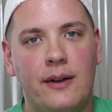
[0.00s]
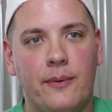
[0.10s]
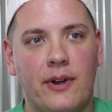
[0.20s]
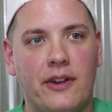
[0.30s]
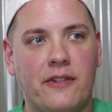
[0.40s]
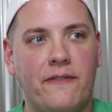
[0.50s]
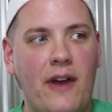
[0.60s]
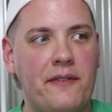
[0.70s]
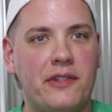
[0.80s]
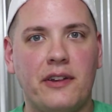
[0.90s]
whereas
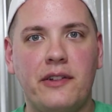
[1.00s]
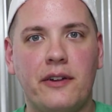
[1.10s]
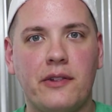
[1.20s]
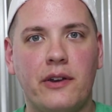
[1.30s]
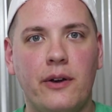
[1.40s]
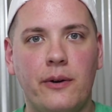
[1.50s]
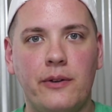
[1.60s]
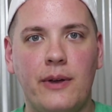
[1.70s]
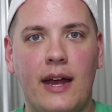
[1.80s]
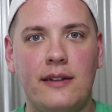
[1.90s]
5 or 6 years ago
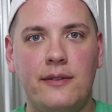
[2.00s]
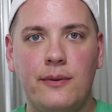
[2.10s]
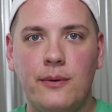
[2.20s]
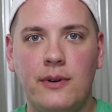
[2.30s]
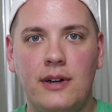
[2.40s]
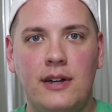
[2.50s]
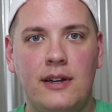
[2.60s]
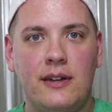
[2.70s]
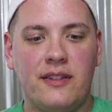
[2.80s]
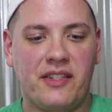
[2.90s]
you had to
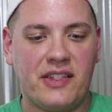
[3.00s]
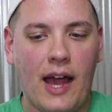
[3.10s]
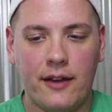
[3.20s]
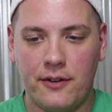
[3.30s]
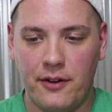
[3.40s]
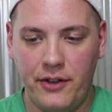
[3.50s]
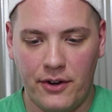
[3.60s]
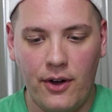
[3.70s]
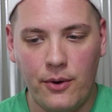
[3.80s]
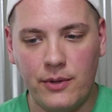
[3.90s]
solder
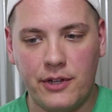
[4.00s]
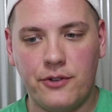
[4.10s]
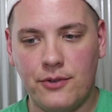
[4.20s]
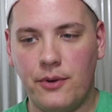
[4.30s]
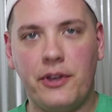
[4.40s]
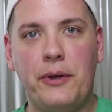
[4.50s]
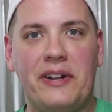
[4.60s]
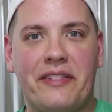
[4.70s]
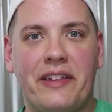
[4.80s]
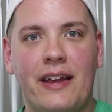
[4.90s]
your own control
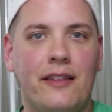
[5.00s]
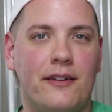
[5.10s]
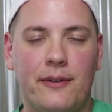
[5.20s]
units together.